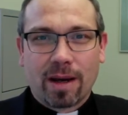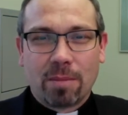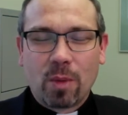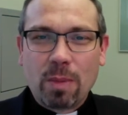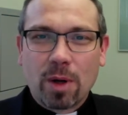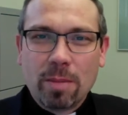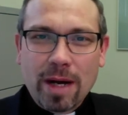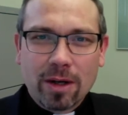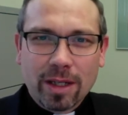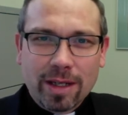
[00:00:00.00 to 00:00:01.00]
But we
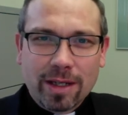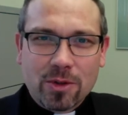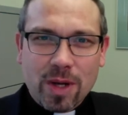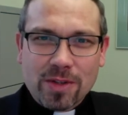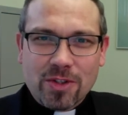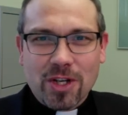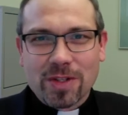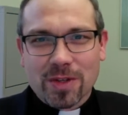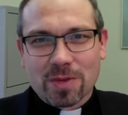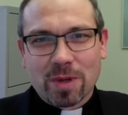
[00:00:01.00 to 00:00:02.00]
primarily address
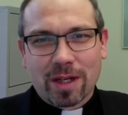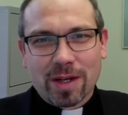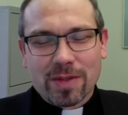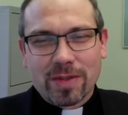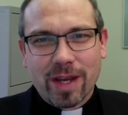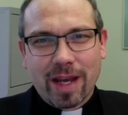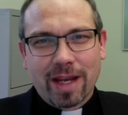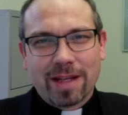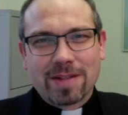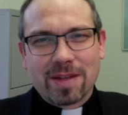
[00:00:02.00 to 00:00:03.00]
Jesus because,
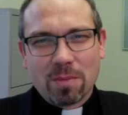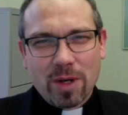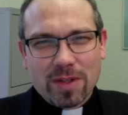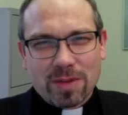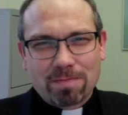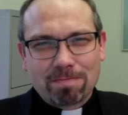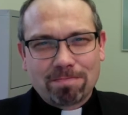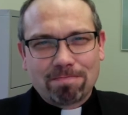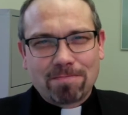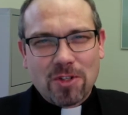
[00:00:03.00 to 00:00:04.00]
in some ways,
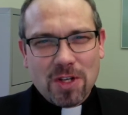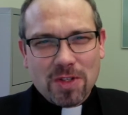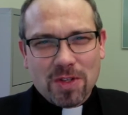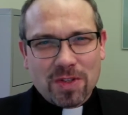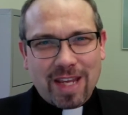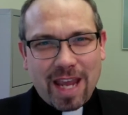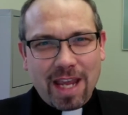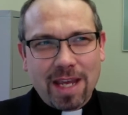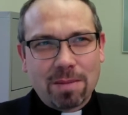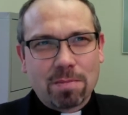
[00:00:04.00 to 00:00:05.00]
Jesus
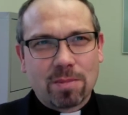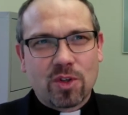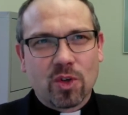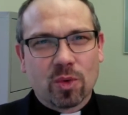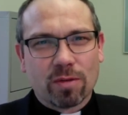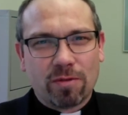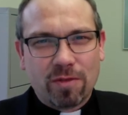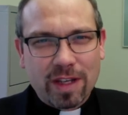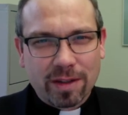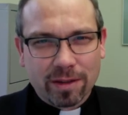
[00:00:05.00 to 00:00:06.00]
came to
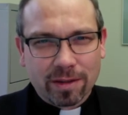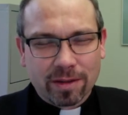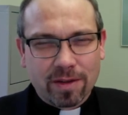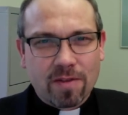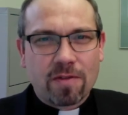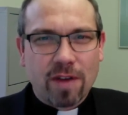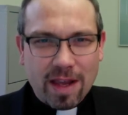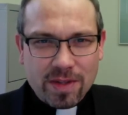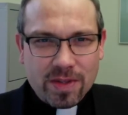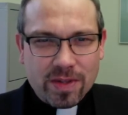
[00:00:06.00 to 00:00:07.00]
reveal the
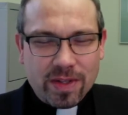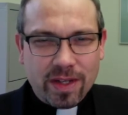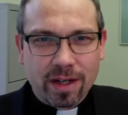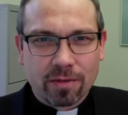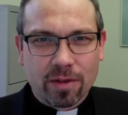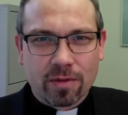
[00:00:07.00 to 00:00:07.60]
face of the